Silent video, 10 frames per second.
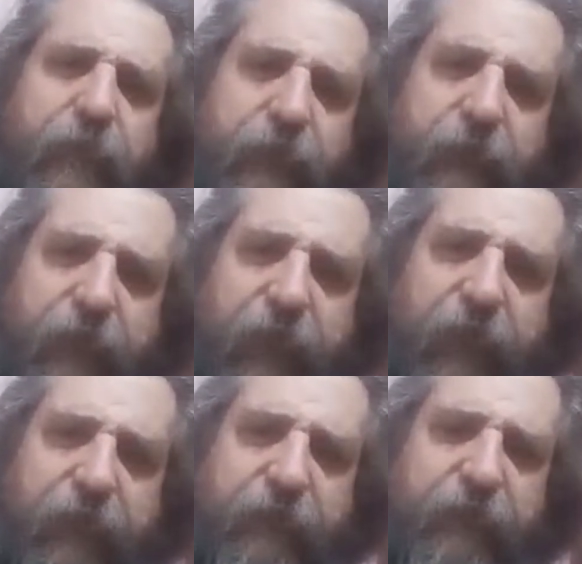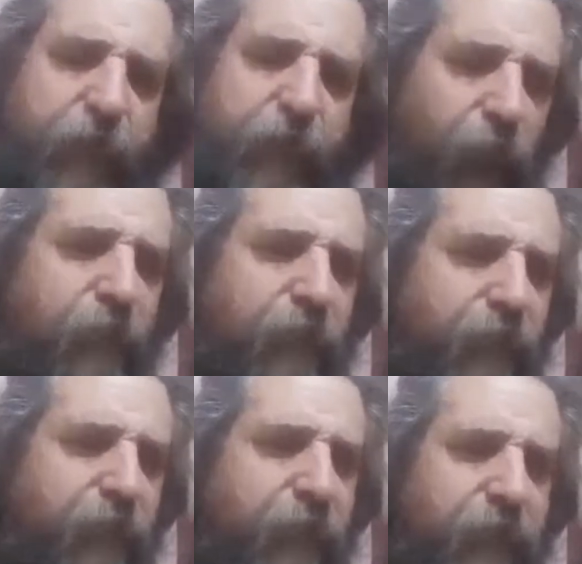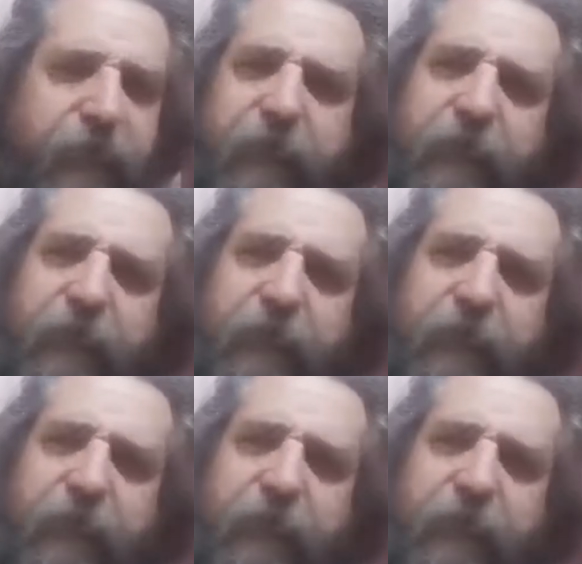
You can actually walk to the prison